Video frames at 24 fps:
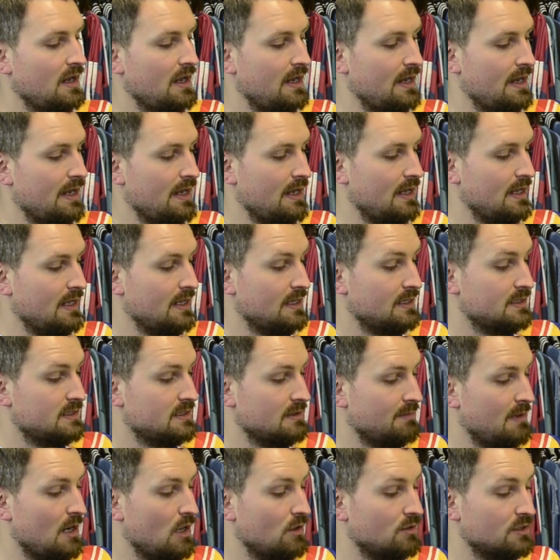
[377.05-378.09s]

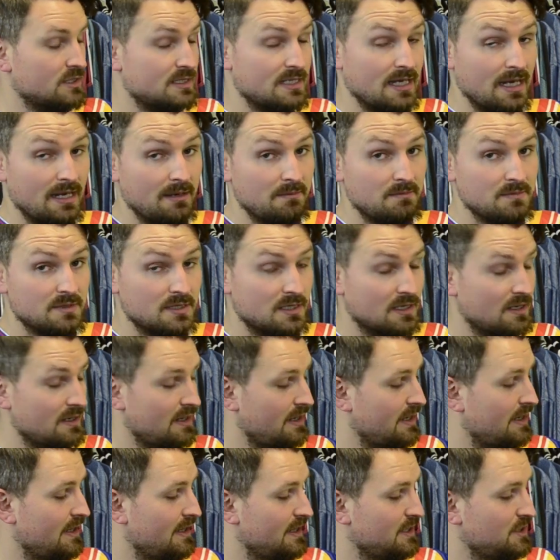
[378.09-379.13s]
to most teams
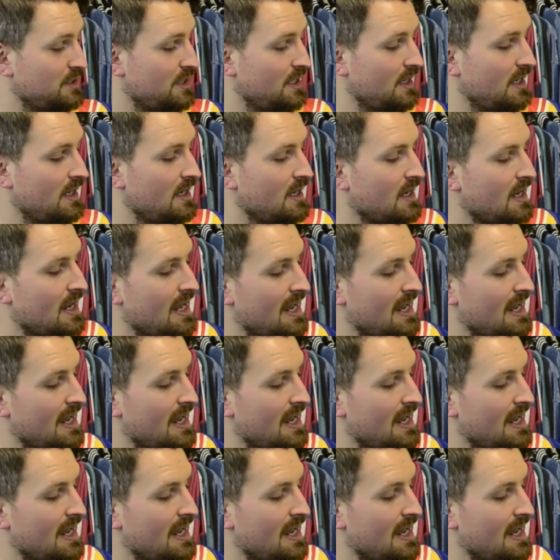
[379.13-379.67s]
this year,